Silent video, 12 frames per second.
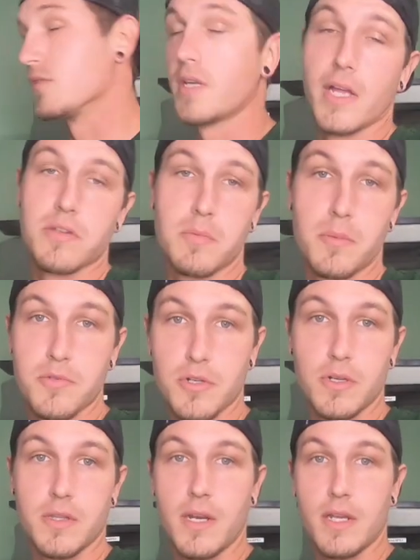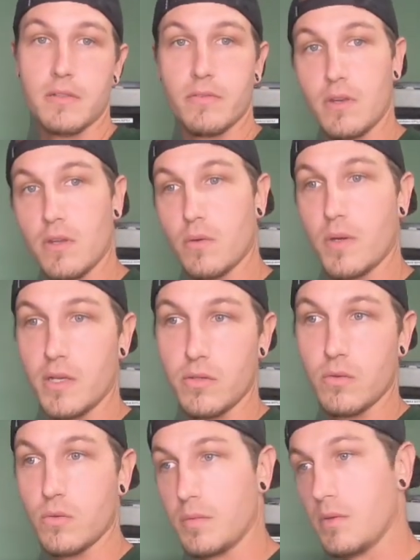you'll catch them, I'm sure, in the next video when I
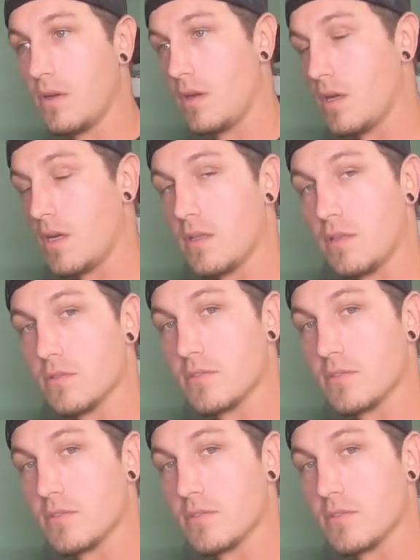do a little